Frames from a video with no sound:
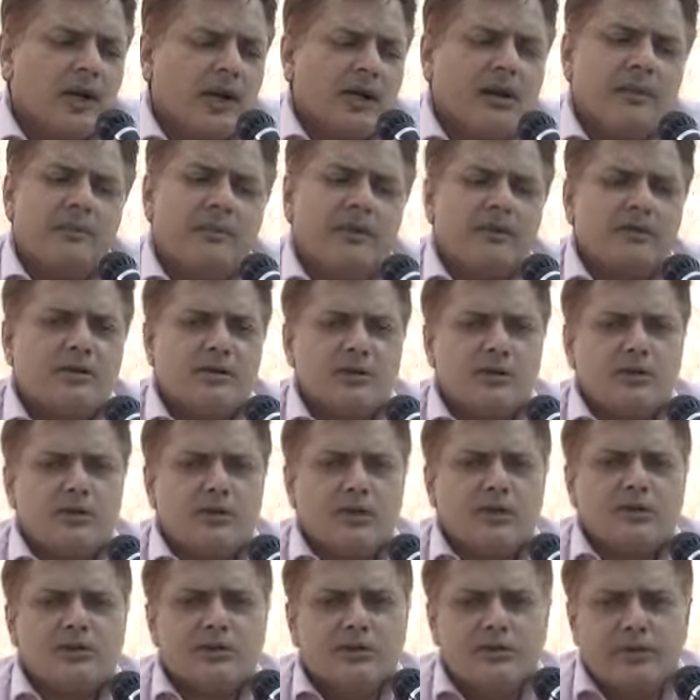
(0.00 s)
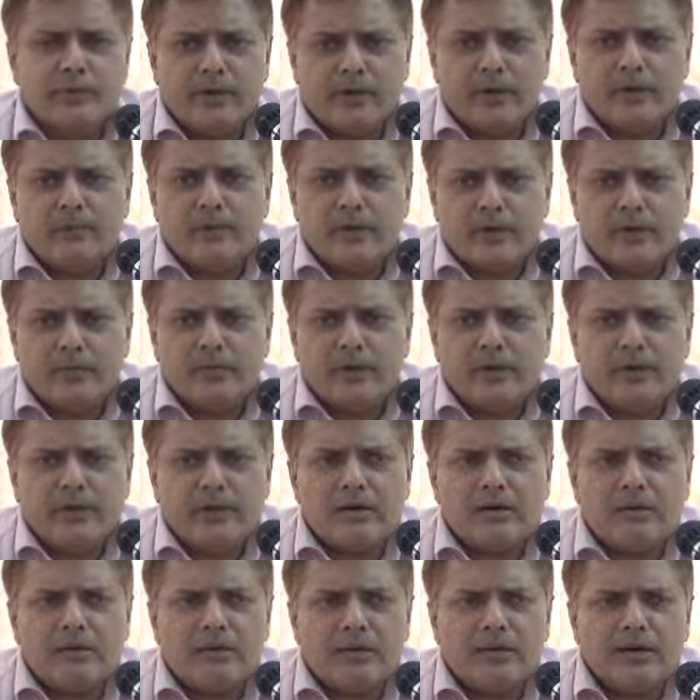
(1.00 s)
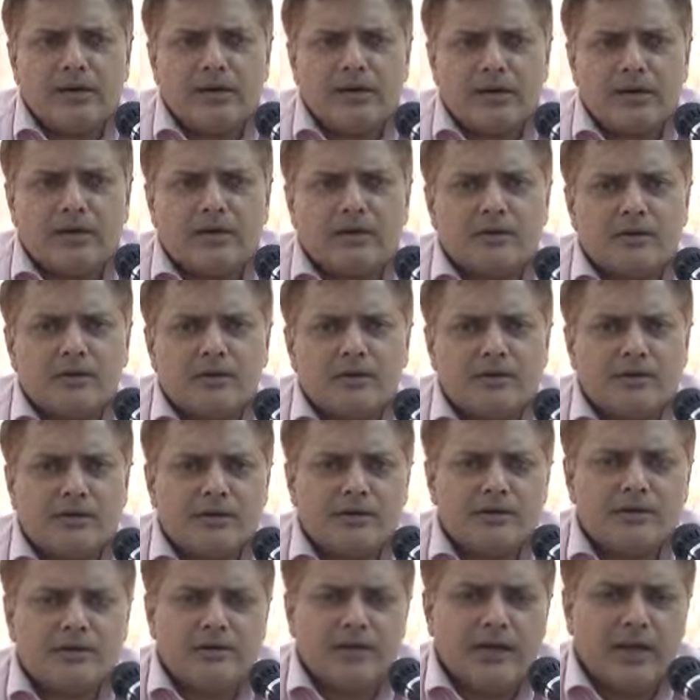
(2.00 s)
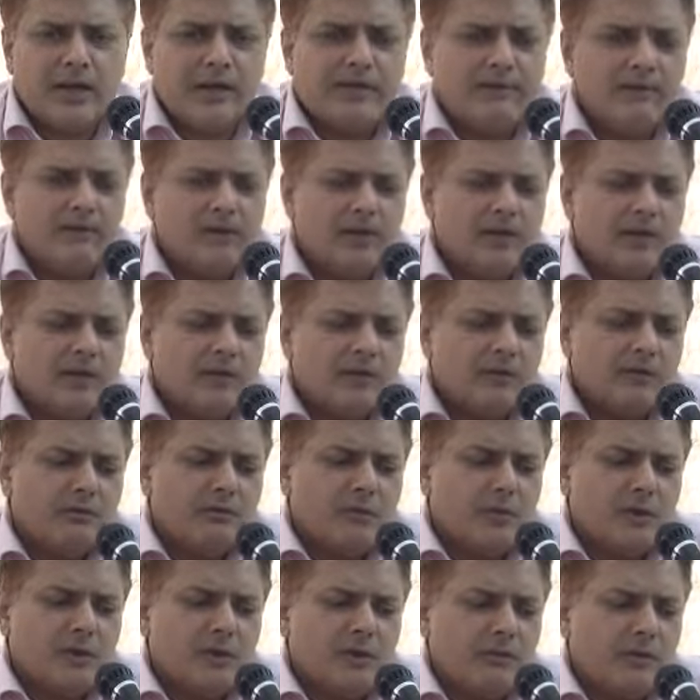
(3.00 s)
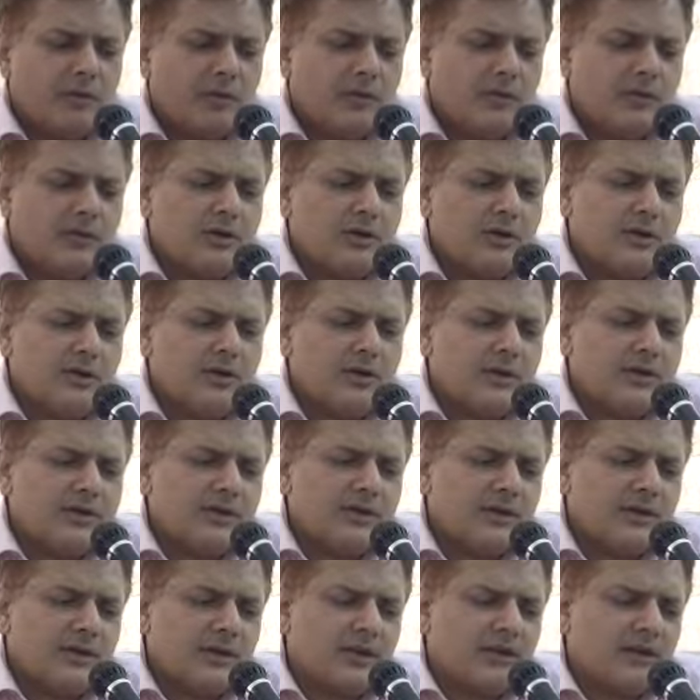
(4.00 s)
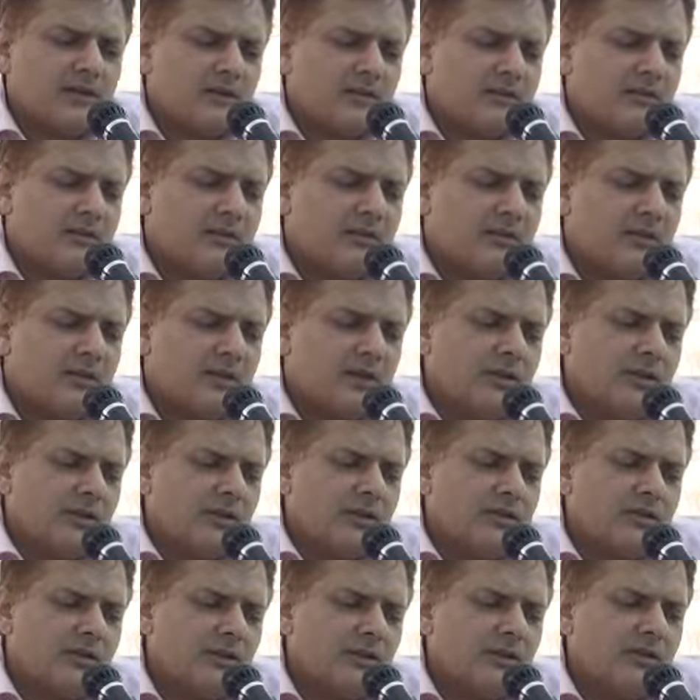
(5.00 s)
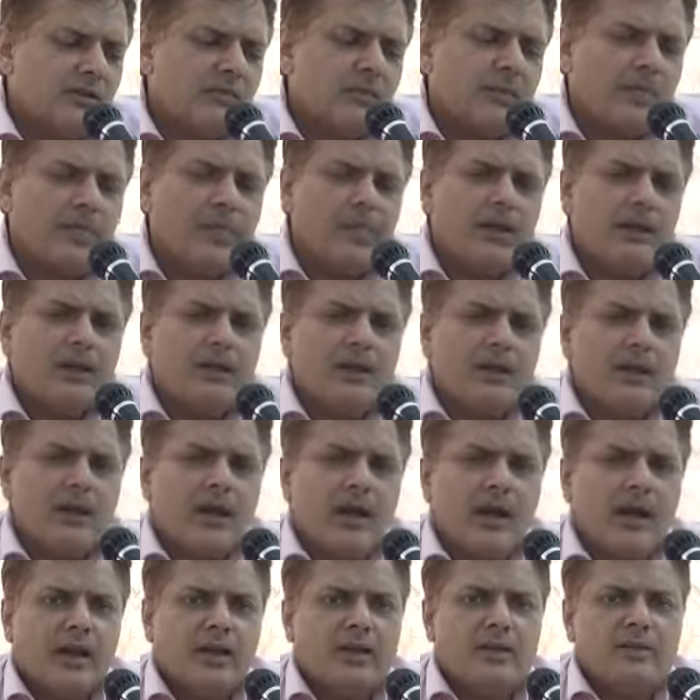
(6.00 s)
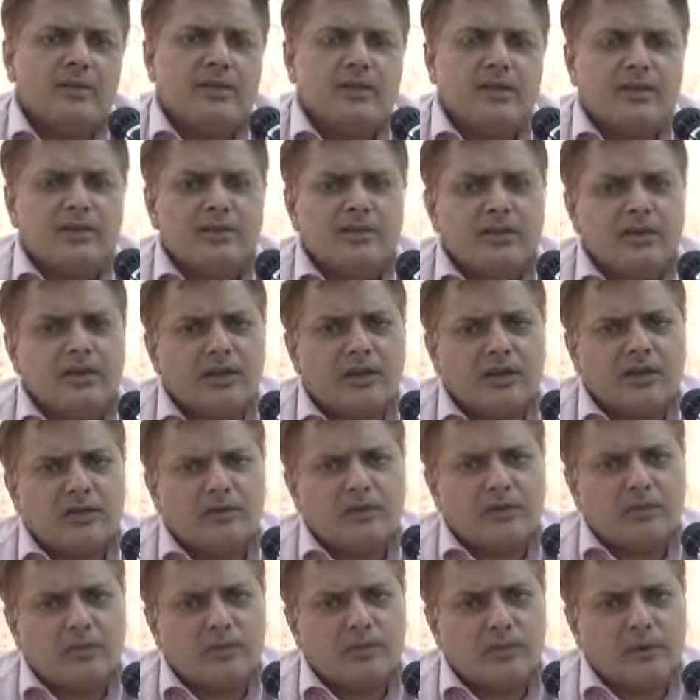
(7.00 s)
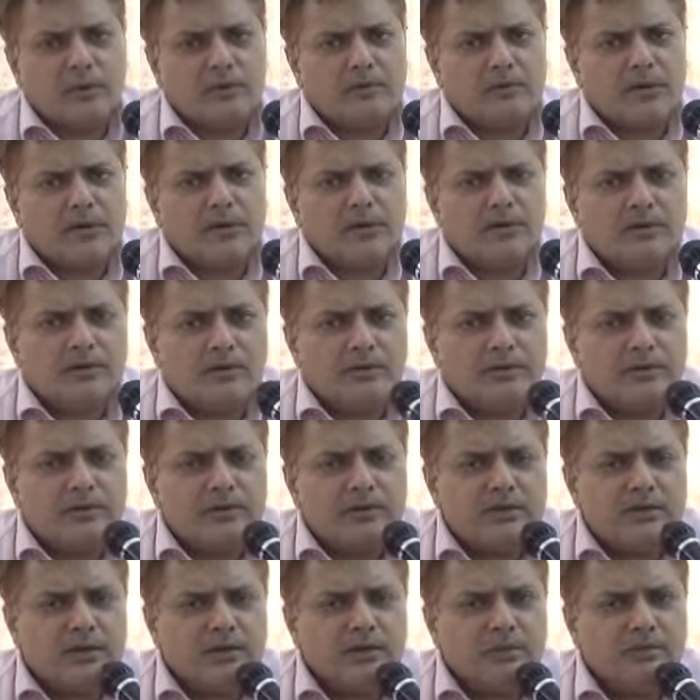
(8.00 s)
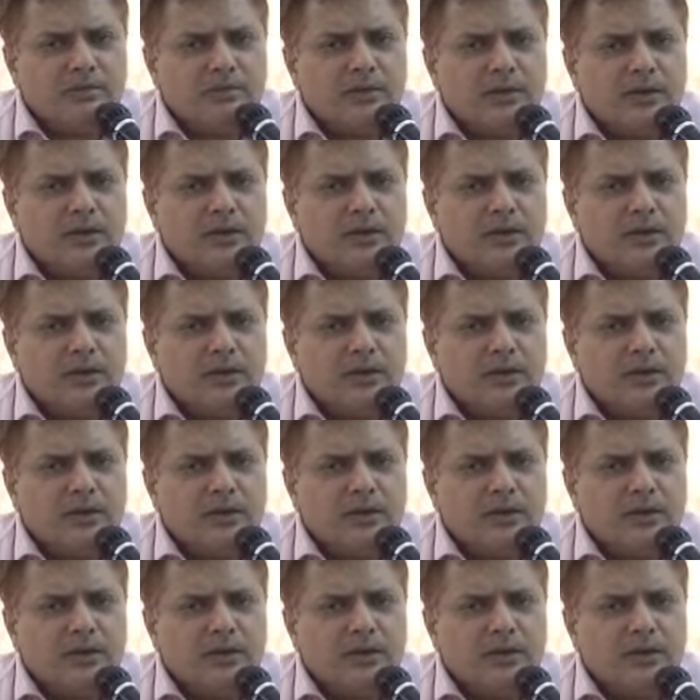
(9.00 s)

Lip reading: any person who wants to become RBI governor can register his name for a deposit of, let's say, 10,000, 20,000. Any citizen can go to Patwari's office,